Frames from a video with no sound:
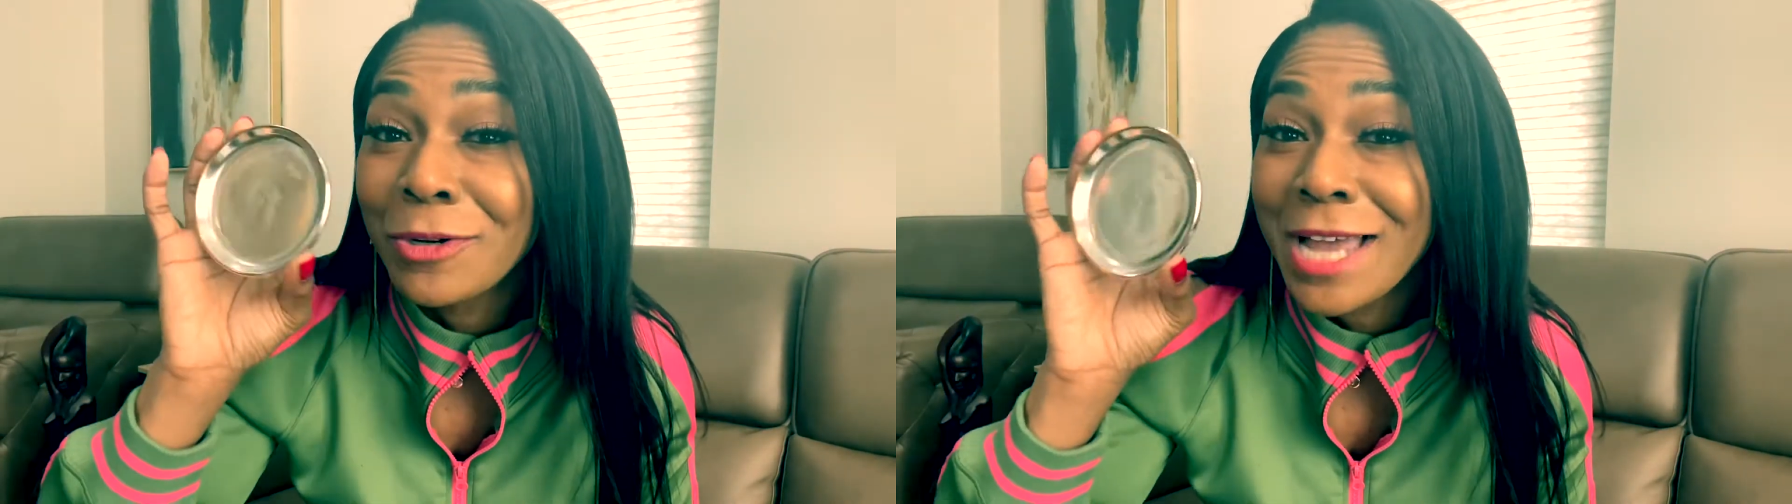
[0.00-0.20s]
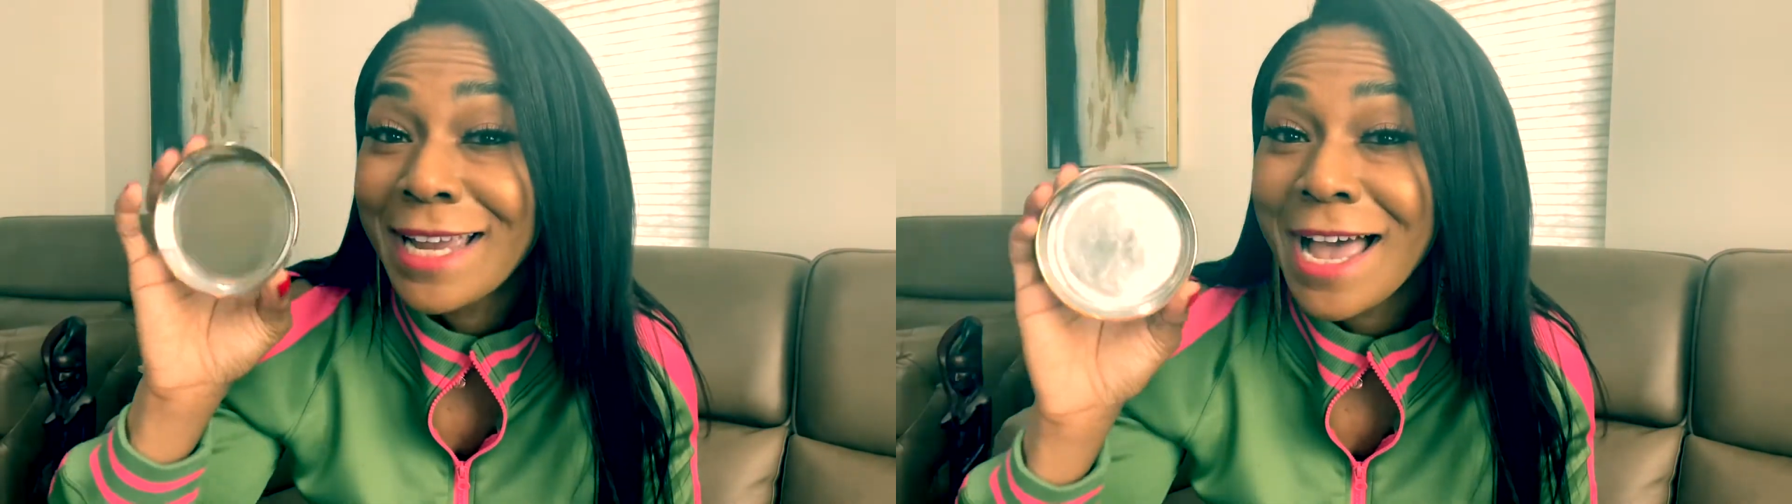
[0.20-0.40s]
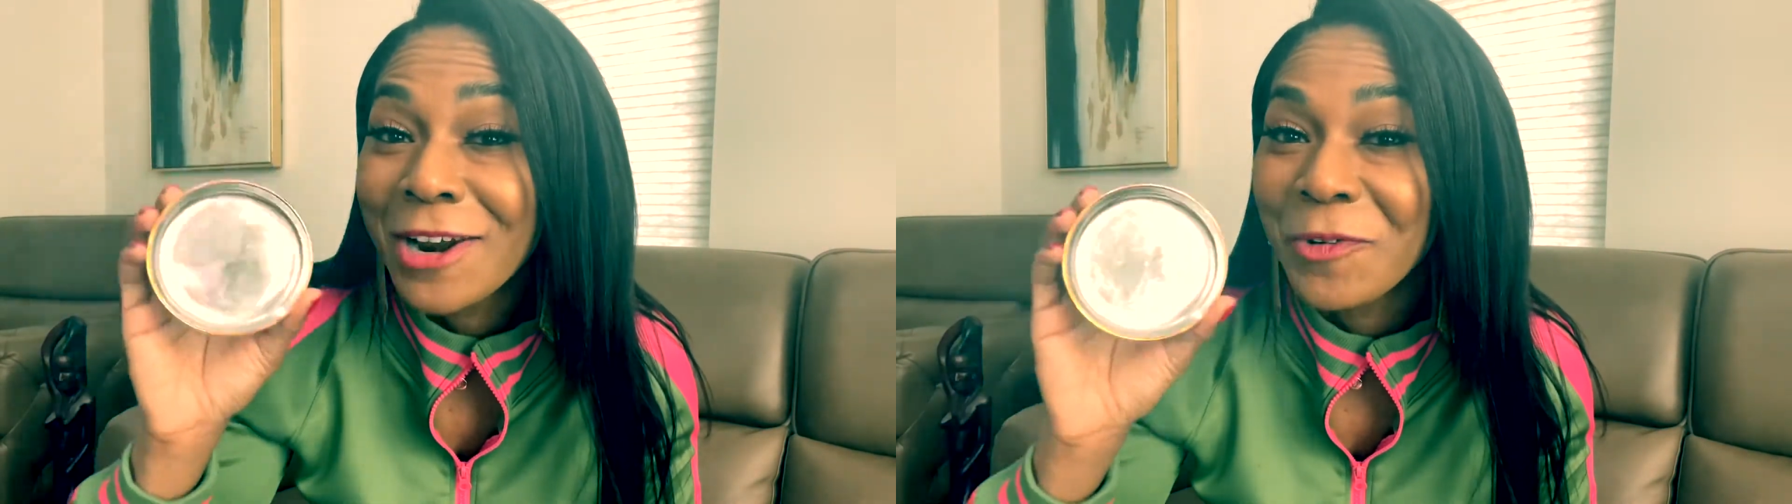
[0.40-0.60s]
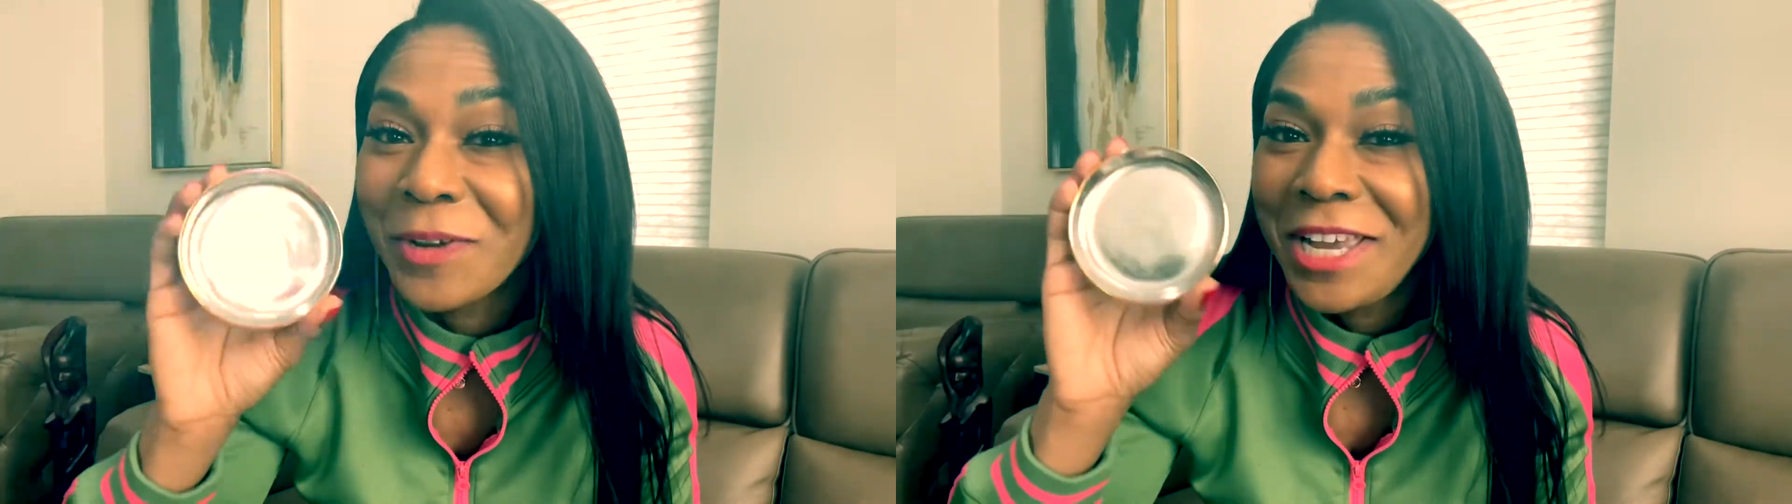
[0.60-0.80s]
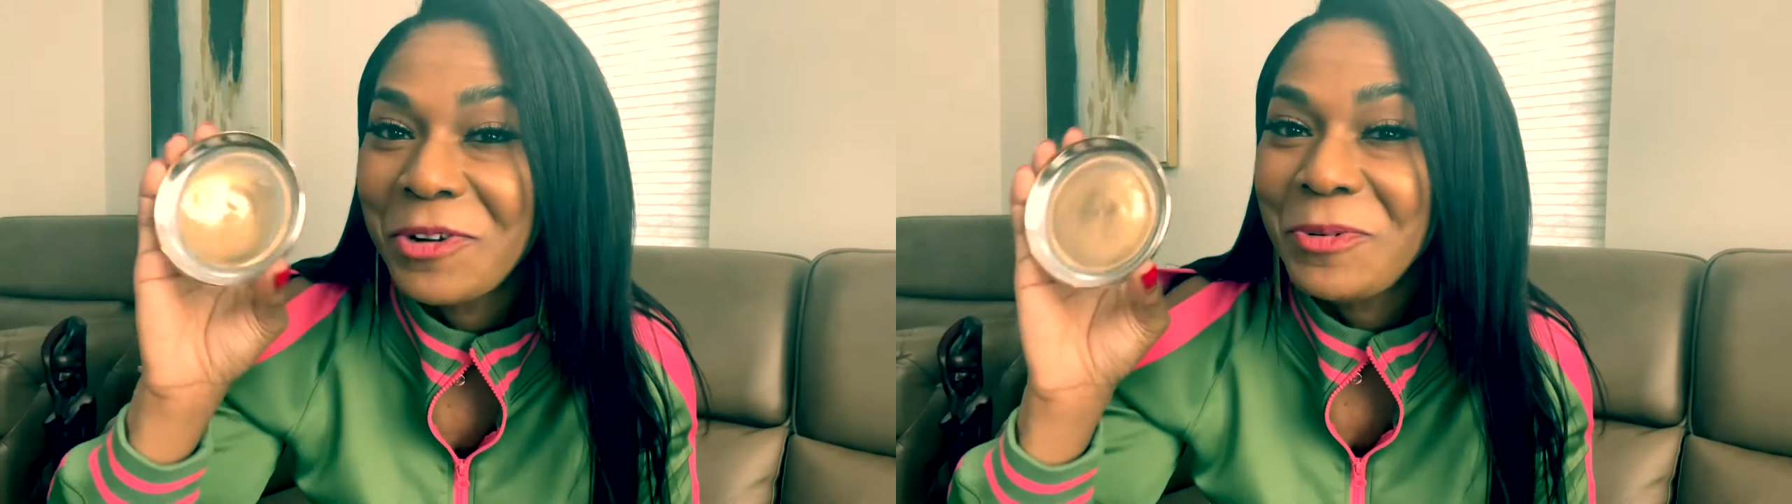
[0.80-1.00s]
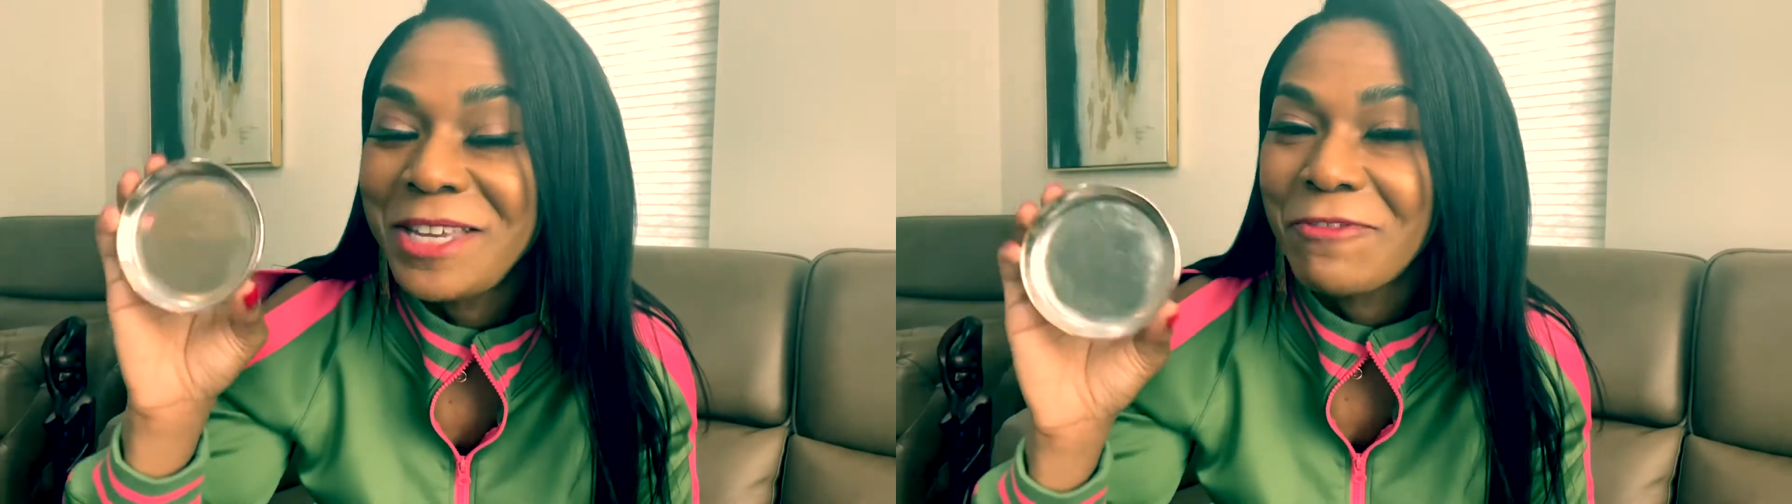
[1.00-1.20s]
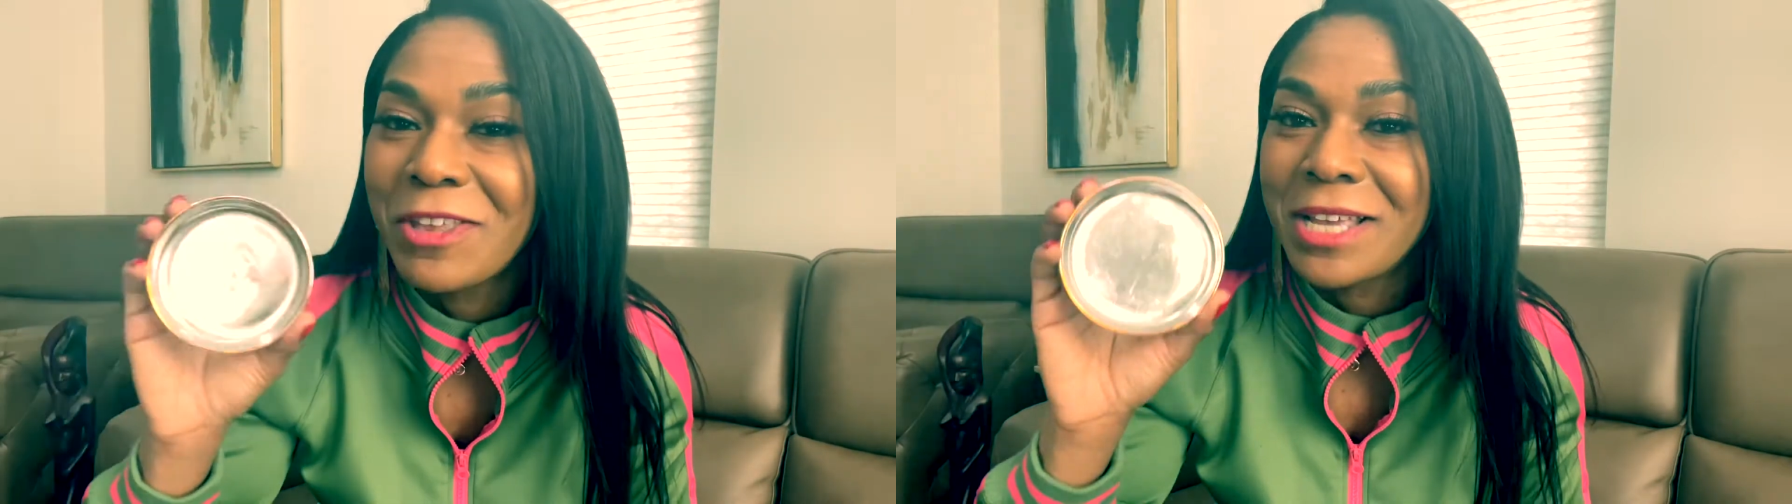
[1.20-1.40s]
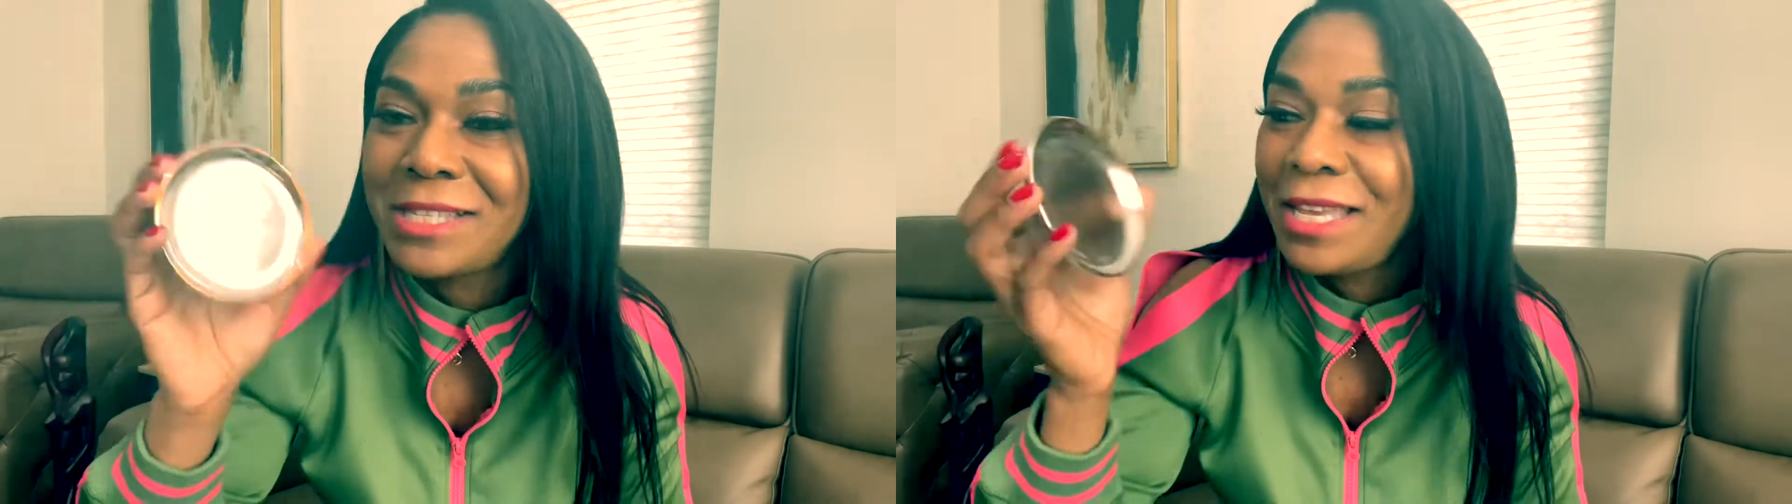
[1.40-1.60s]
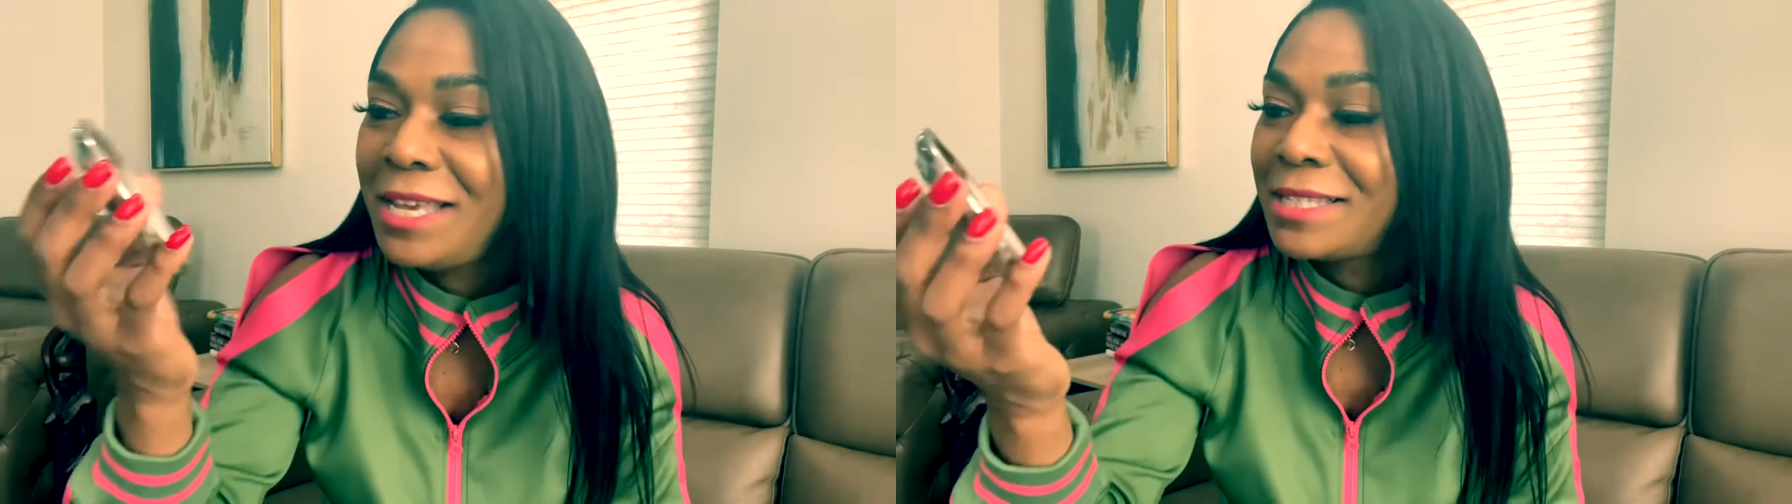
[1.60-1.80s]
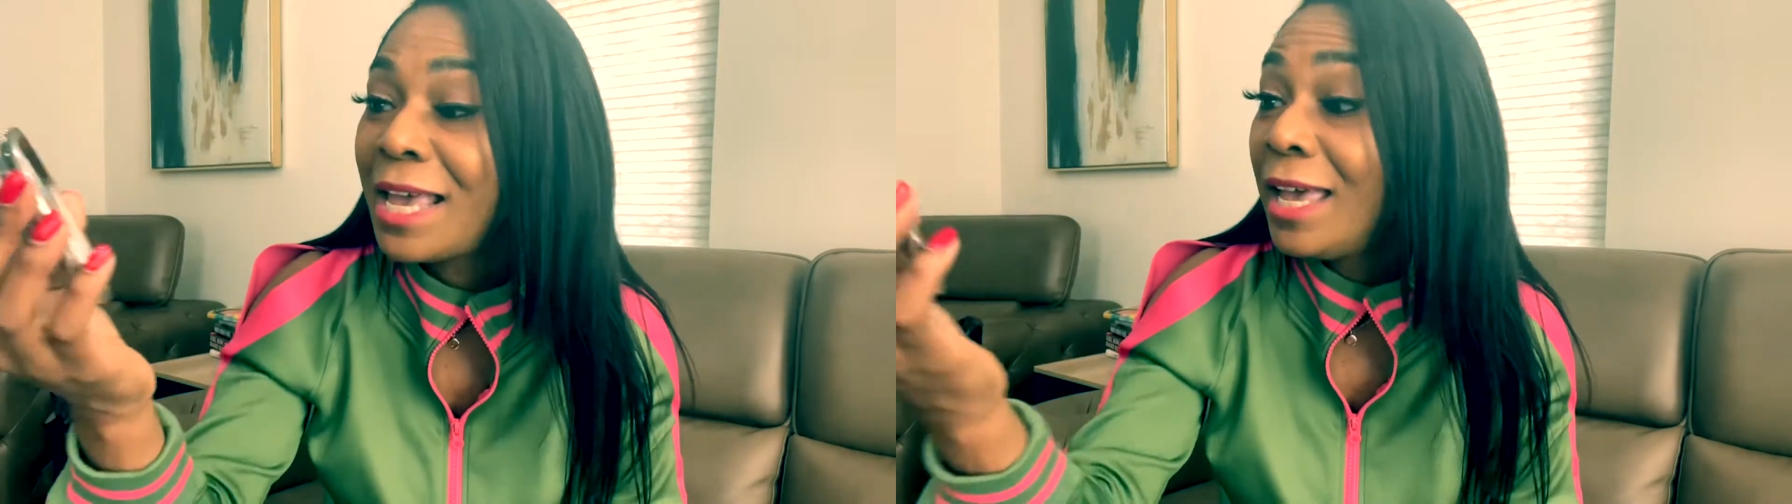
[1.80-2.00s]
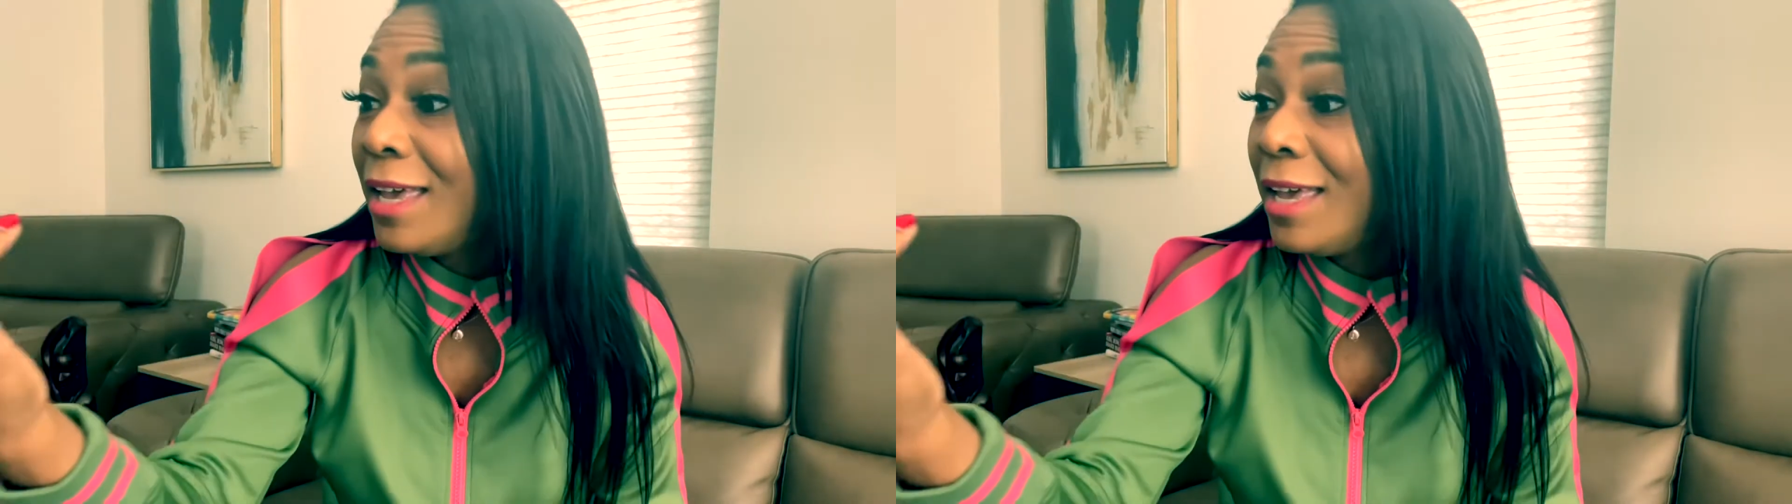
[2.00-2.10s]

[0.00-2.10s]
Tiana Reed, who gifted us these.